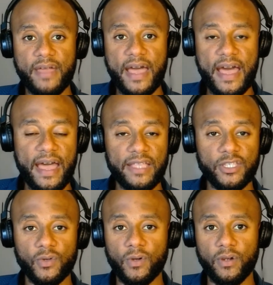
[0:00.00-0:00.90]

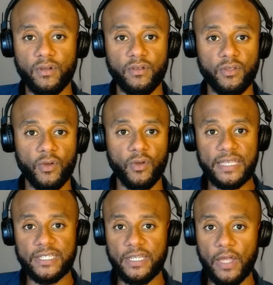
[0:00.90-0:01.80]
ads or you're doing
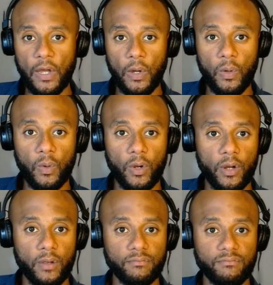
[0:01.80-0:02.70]
SEO or